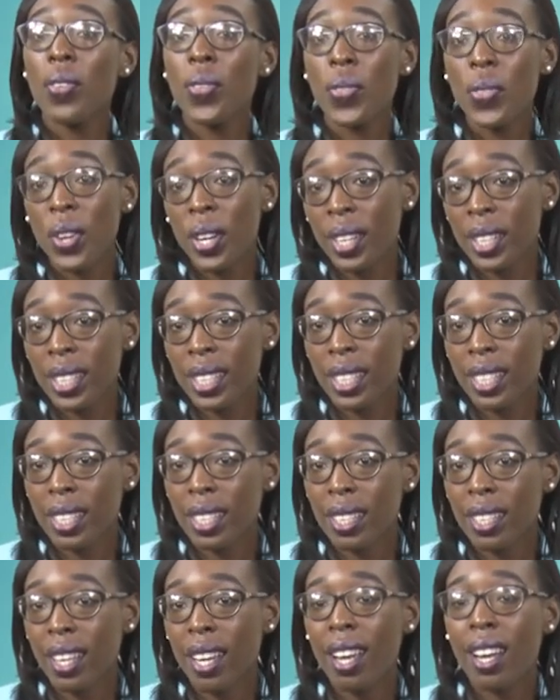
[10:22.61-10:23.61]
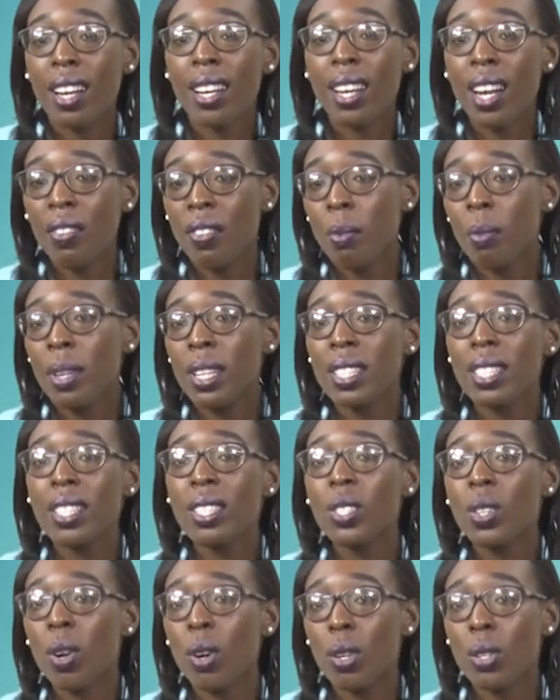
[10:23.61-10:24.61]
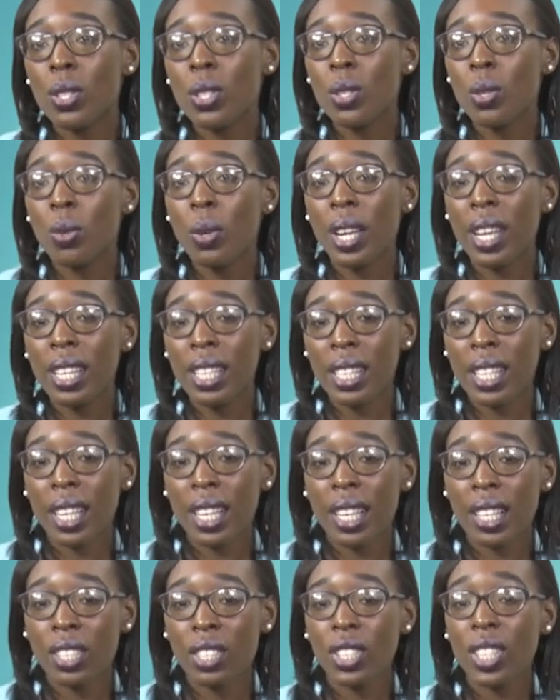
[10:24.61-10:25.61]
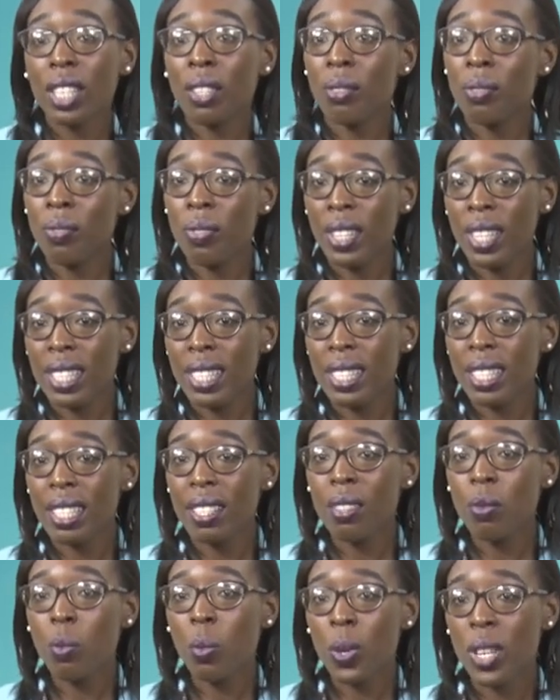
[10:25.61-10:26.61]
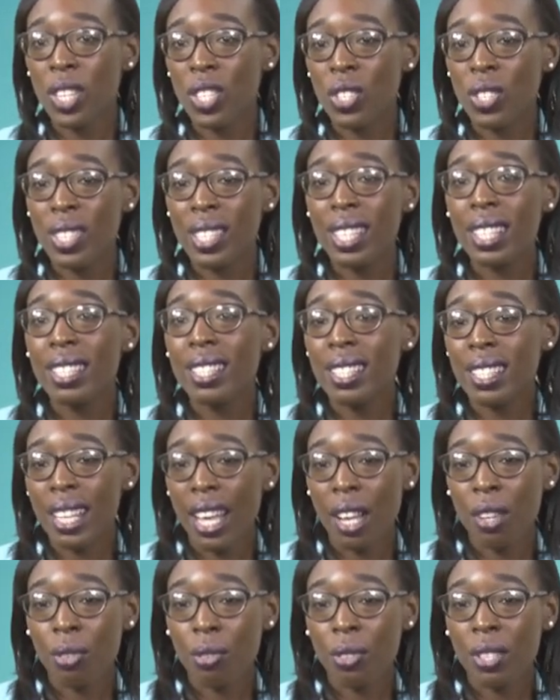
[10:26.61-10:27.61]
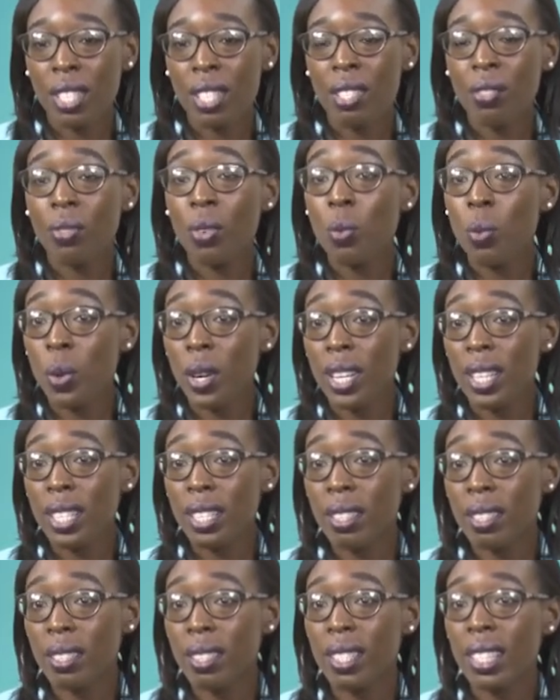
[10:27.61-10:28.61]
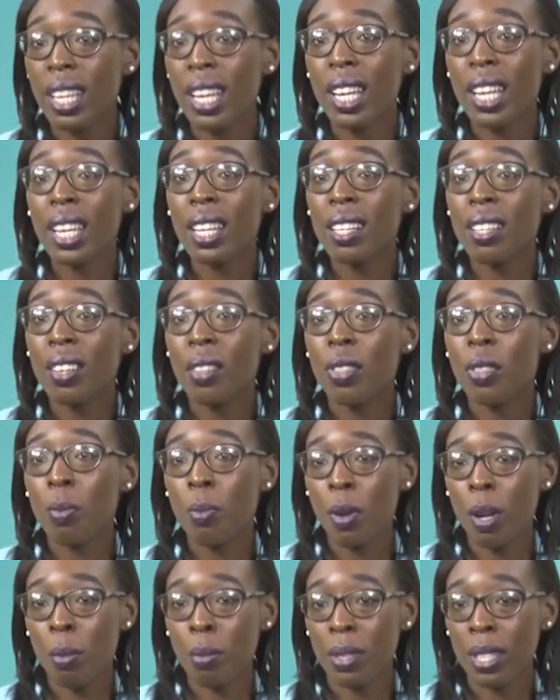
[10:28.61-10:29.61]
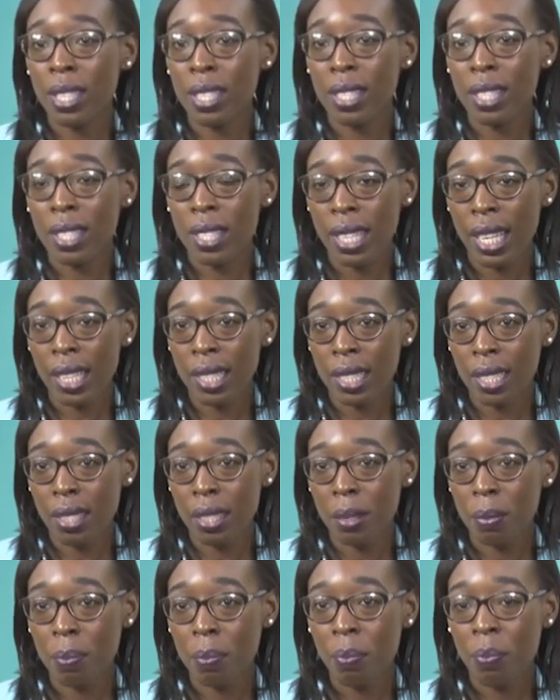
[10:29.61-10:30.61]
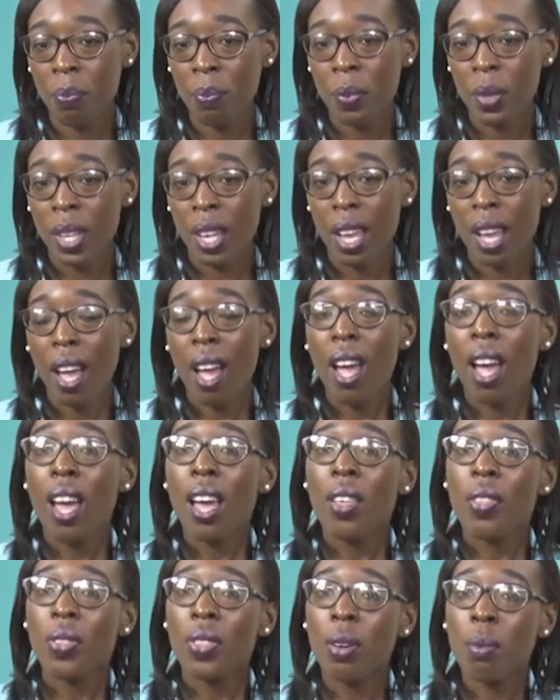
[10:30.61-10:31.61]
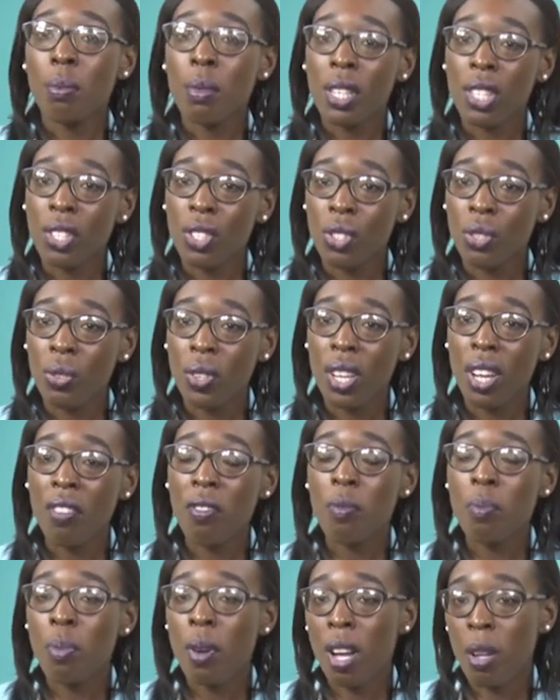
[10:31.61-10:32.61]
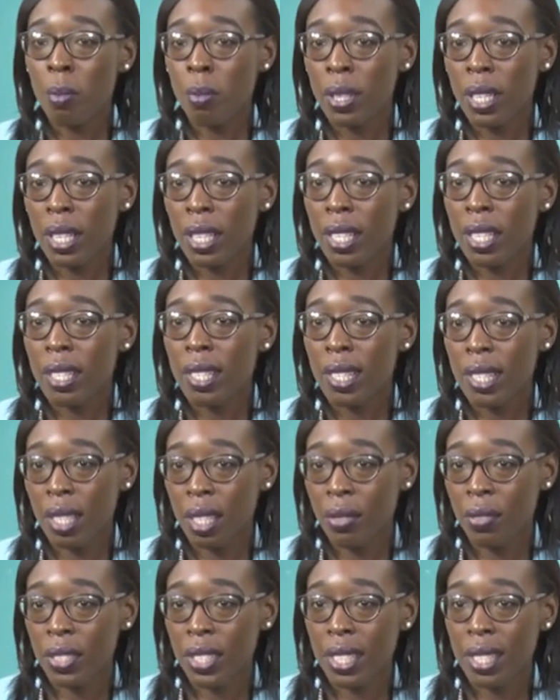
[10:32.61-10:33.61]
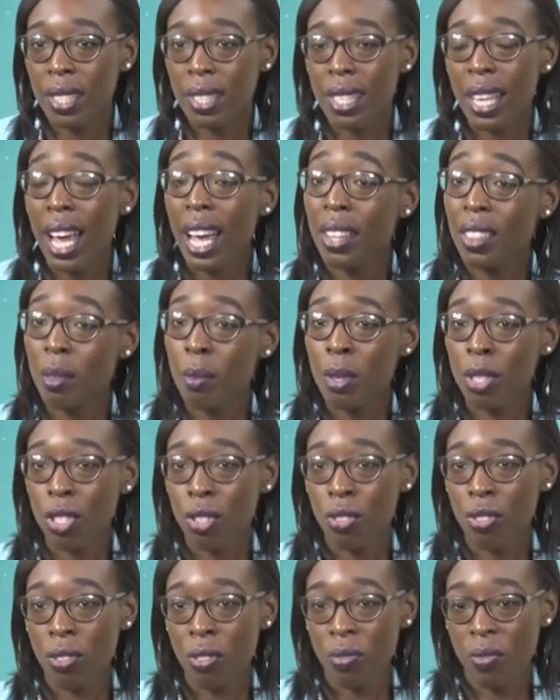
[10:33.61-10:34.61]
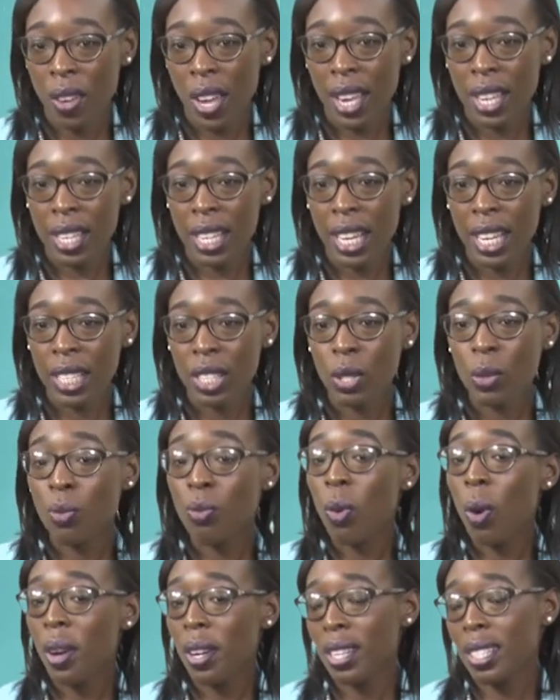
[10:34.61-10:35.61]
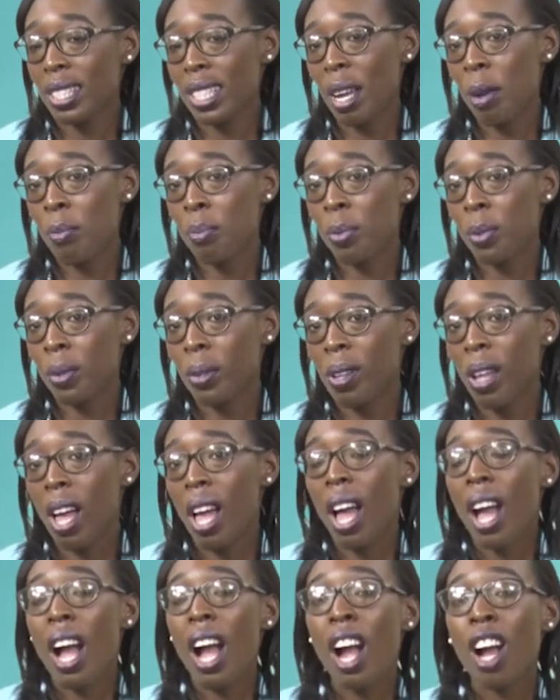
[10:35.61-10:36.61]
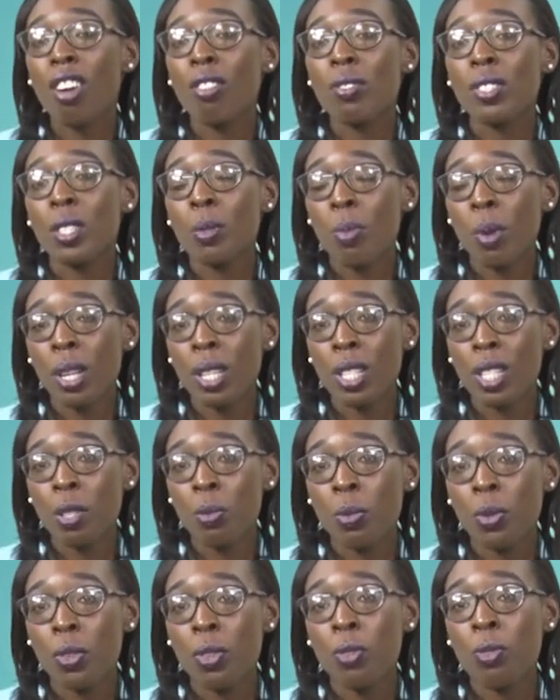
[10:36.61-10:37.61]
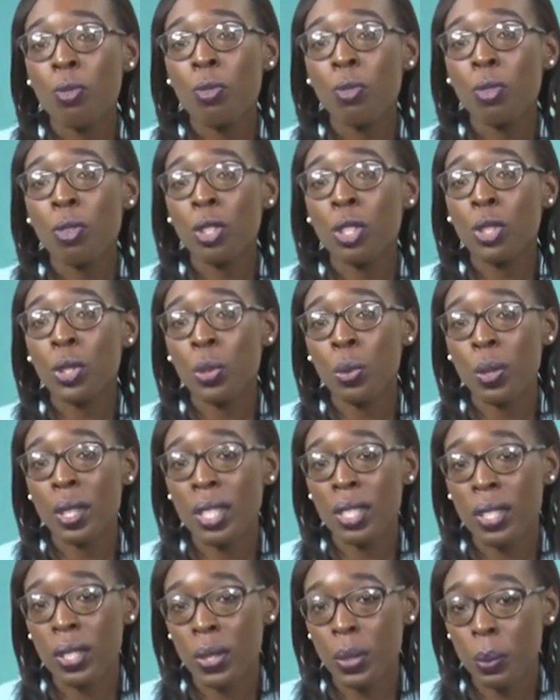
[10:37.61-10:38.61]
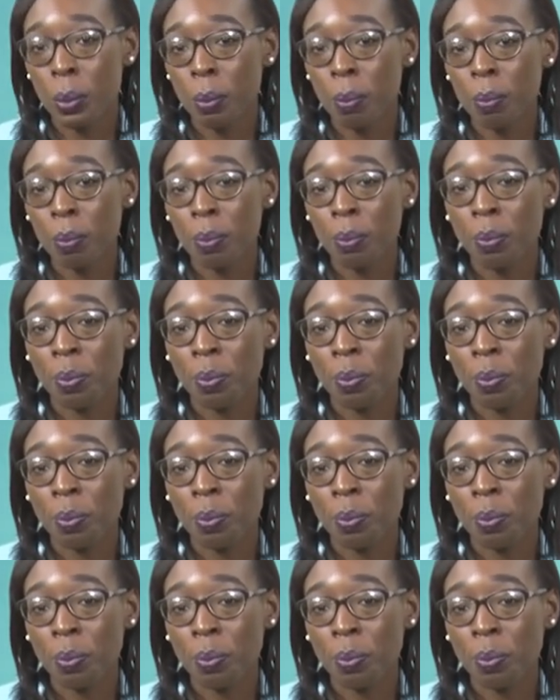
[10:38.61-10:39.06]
Thirdly, government is also engaged in fixing wages and salaries for workers in the public sector. The Ministry of Public Service and the Ministry of Finance, for example, are responsible for doing so.